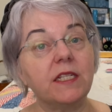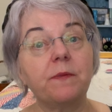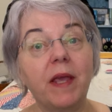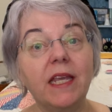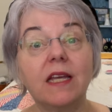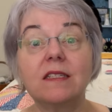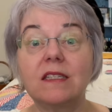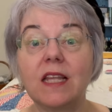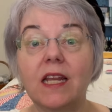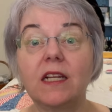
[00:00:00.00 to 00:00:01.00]
to make
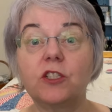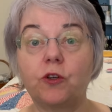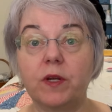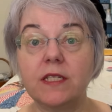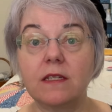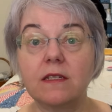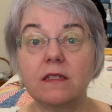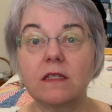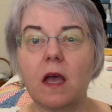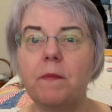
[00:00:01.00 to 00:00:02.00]
aesthetic
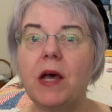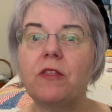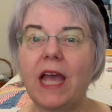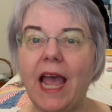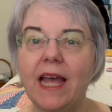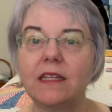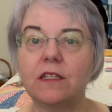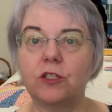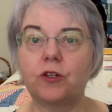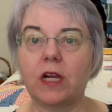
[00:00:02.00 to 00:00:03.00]
choices about the hat
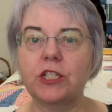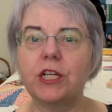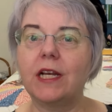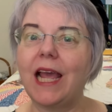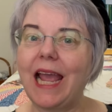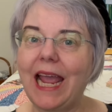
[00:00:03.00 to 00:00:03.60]
construction,